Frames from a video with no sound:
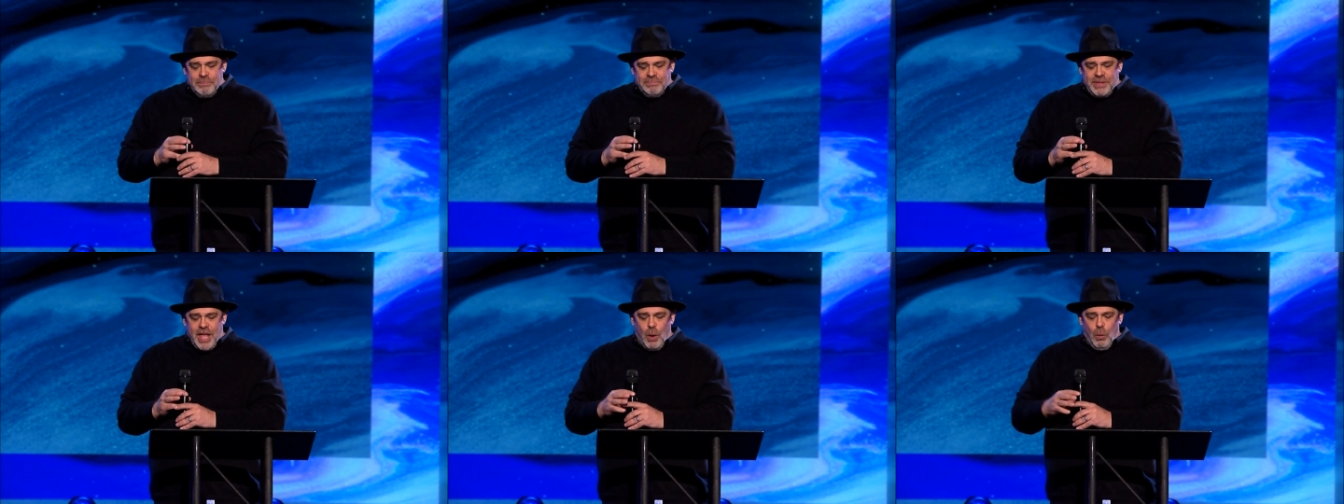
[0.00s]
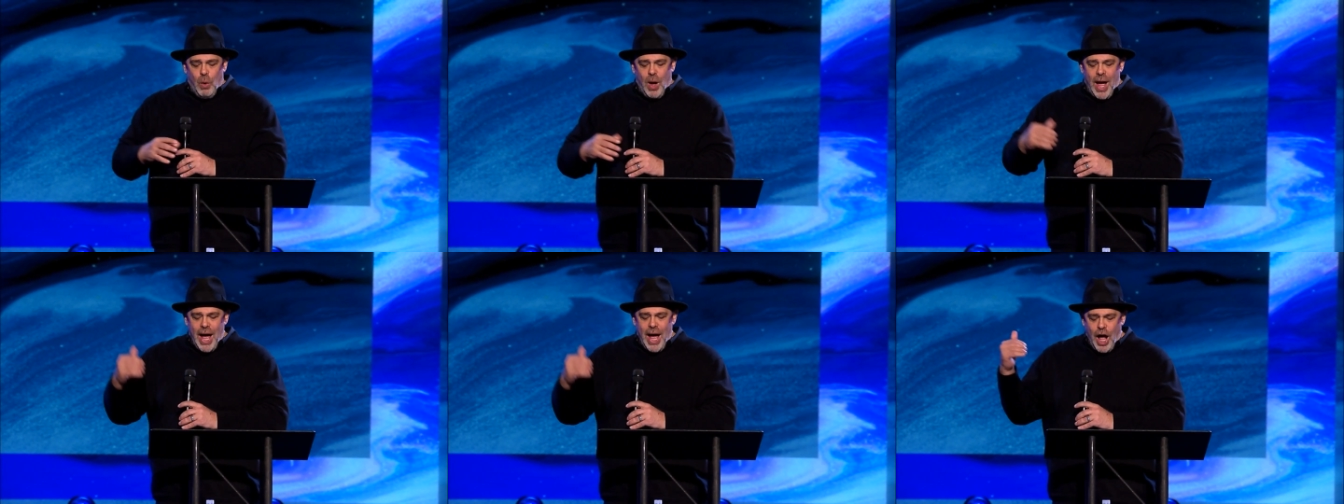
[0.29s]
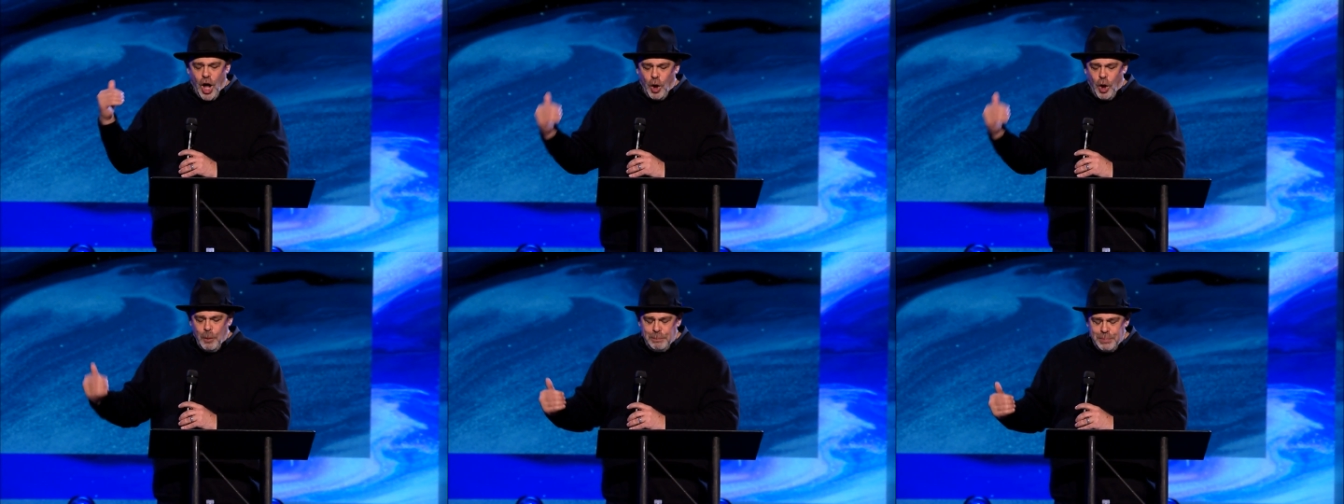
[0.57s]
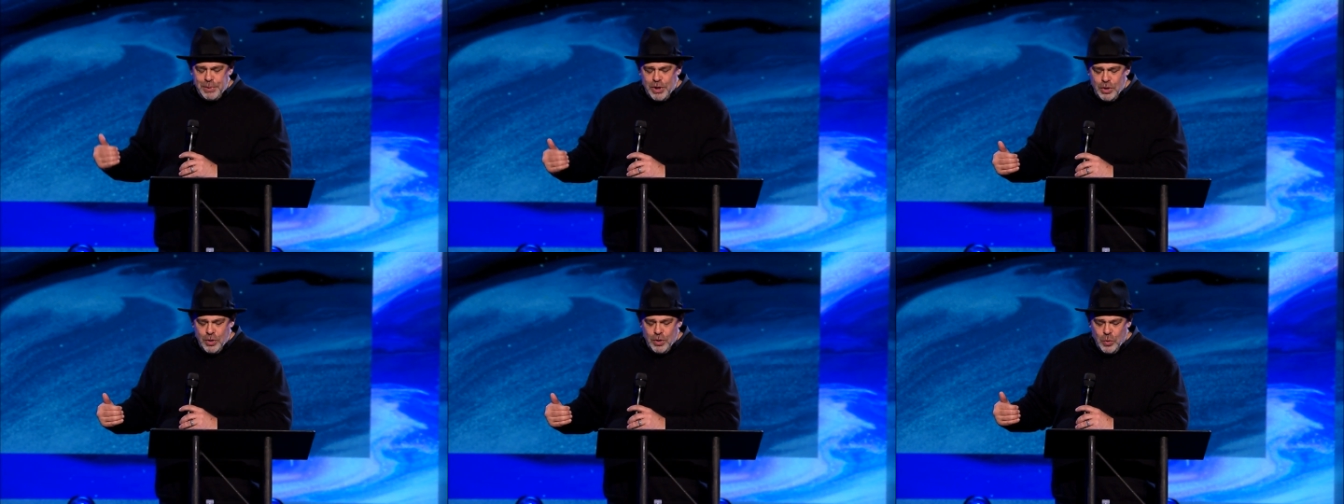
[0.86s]
that will
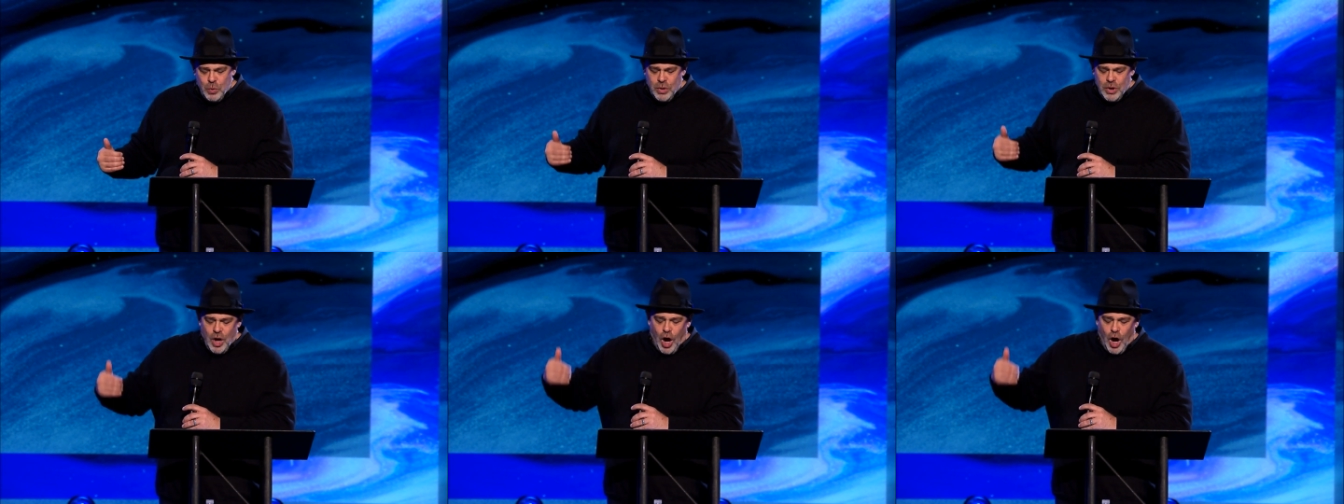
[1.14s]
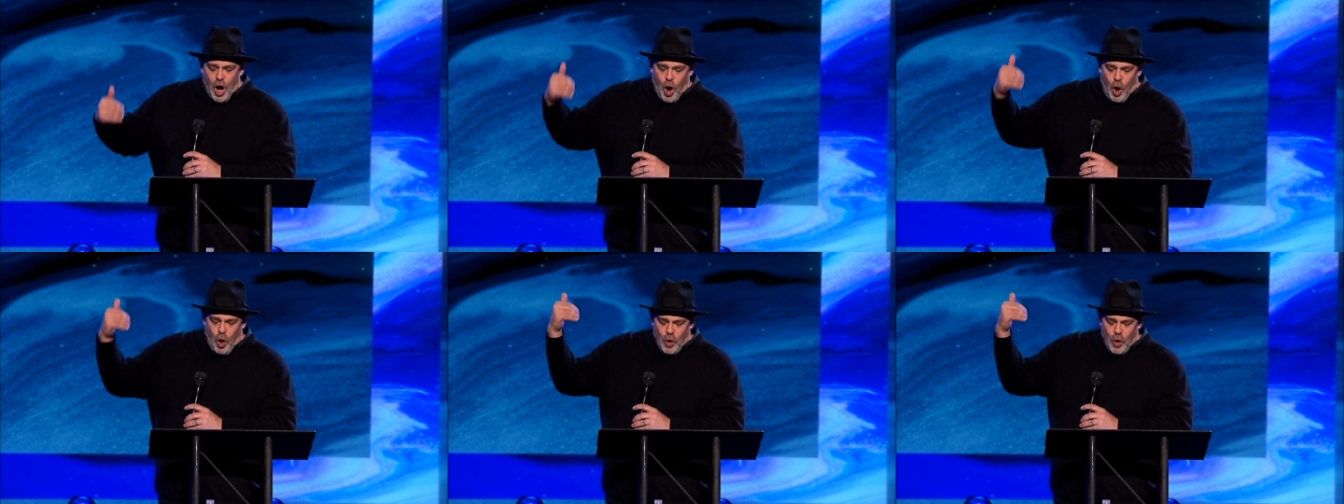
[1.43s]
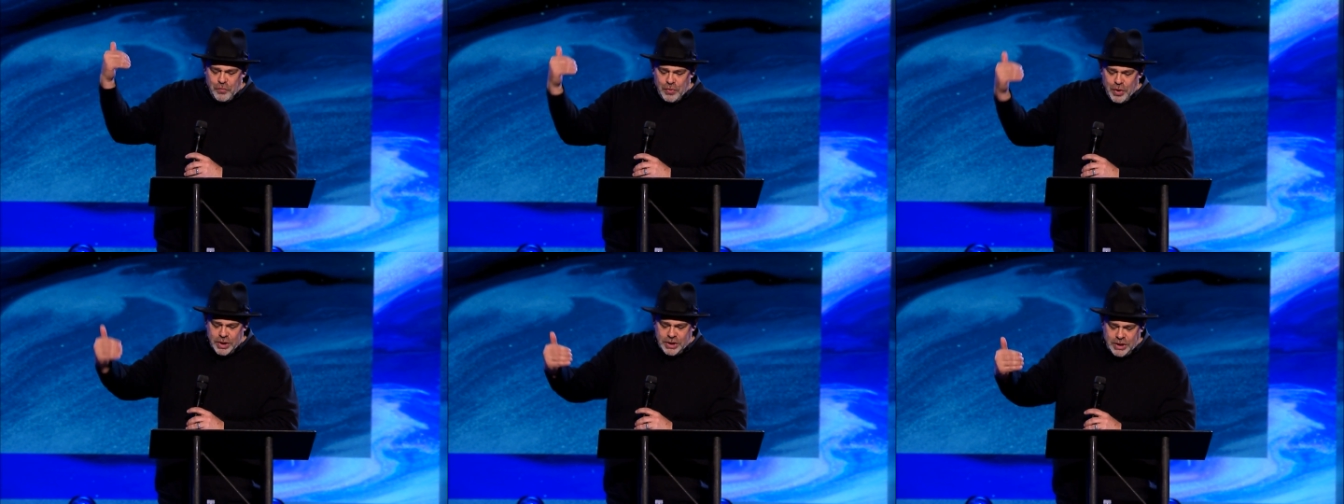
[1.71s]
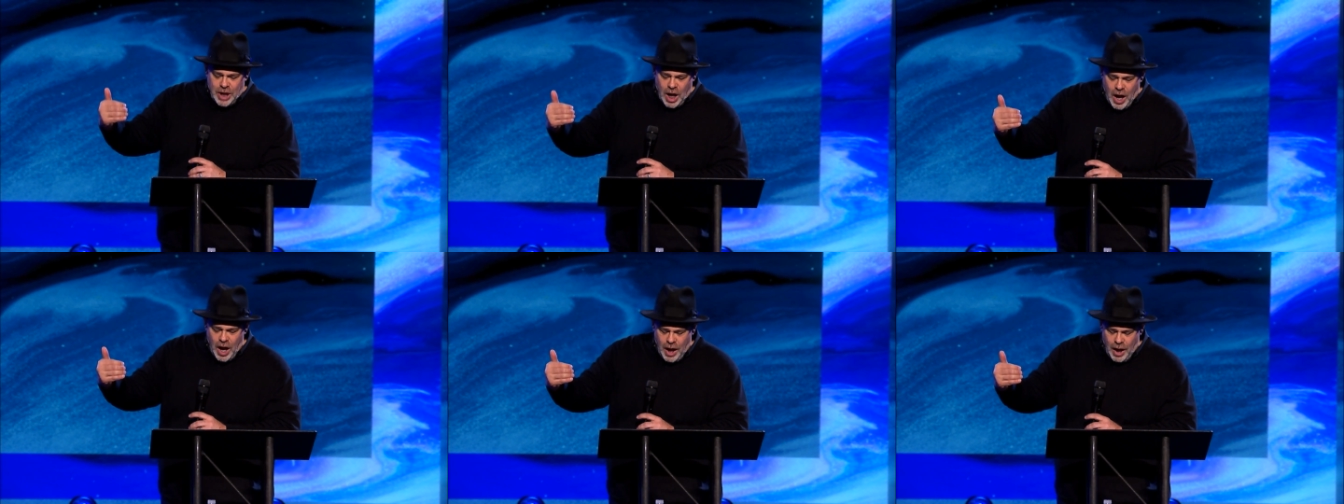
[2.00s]
help you
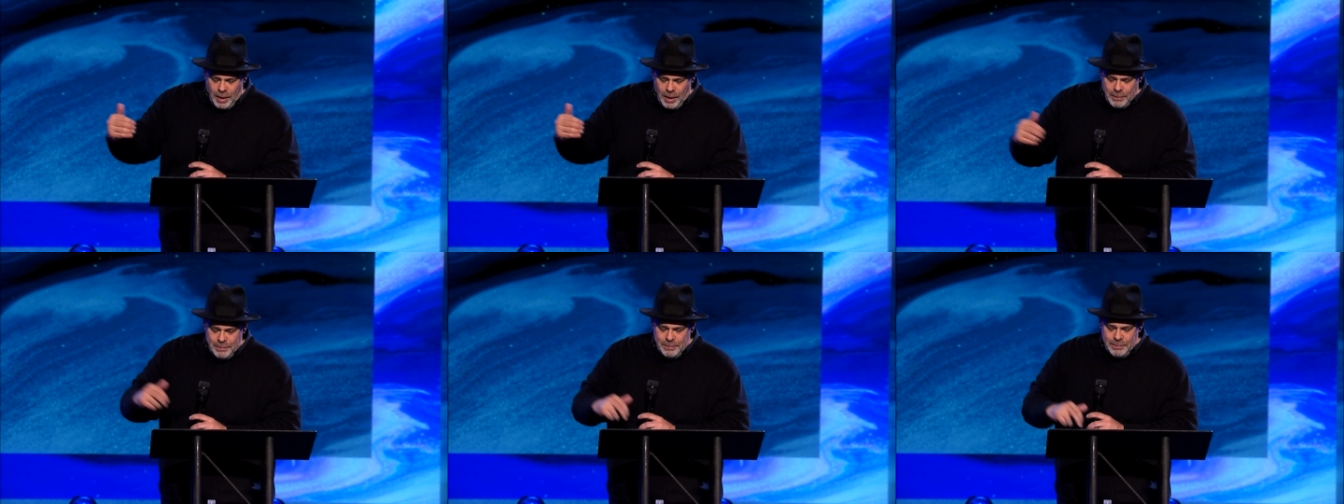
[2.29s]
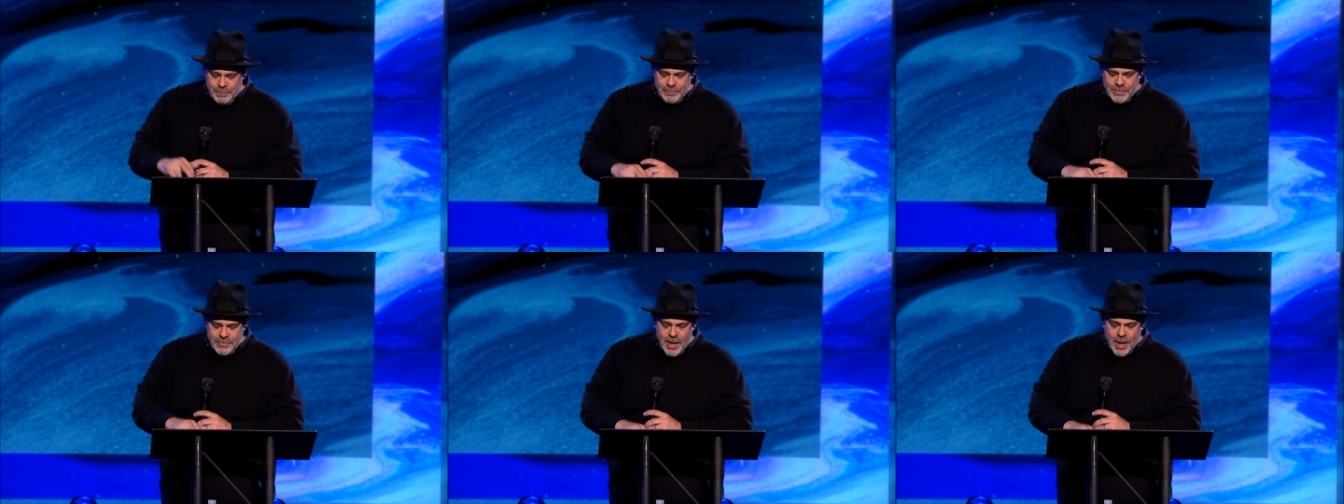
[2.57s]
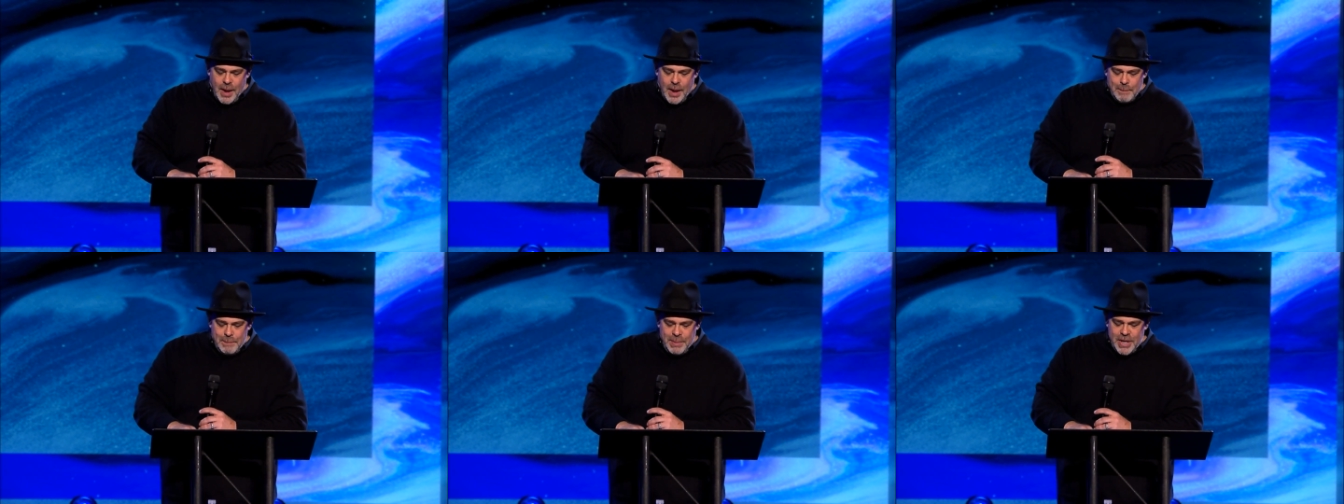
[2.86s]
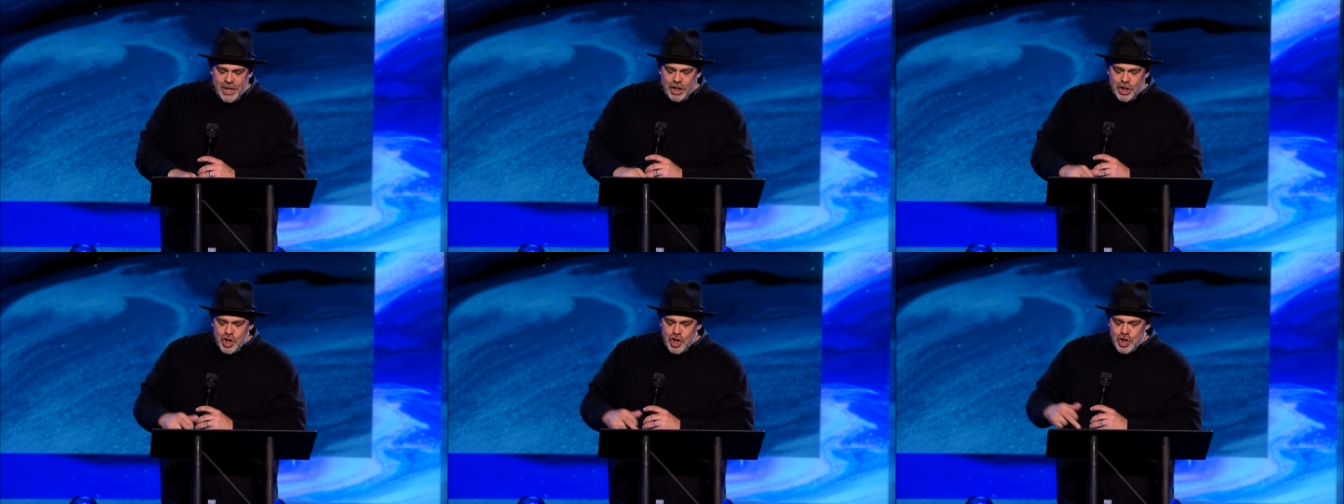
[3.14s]
overcome
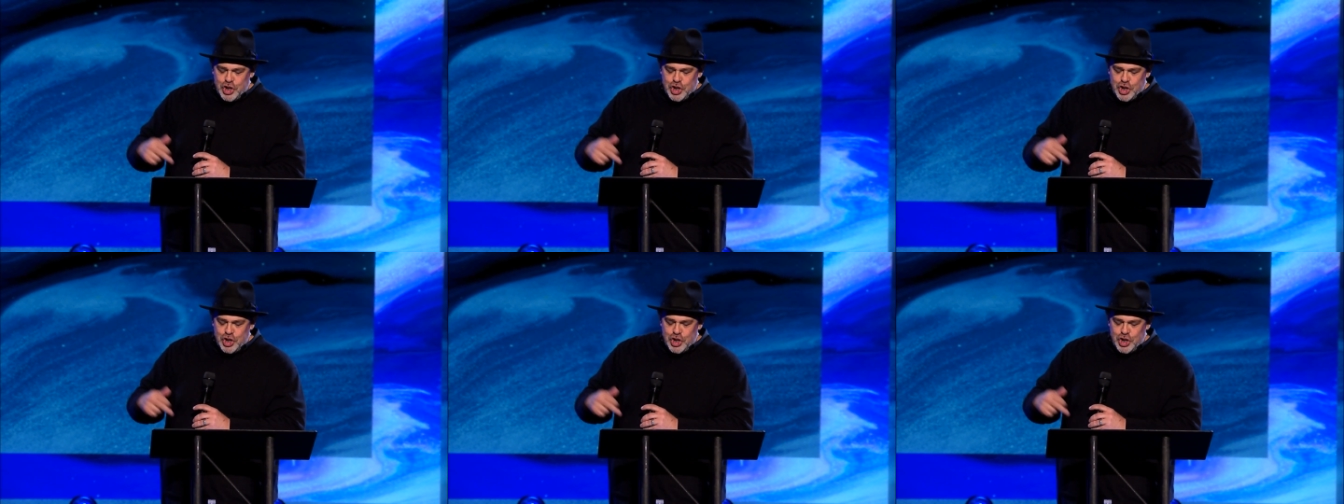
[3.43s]
because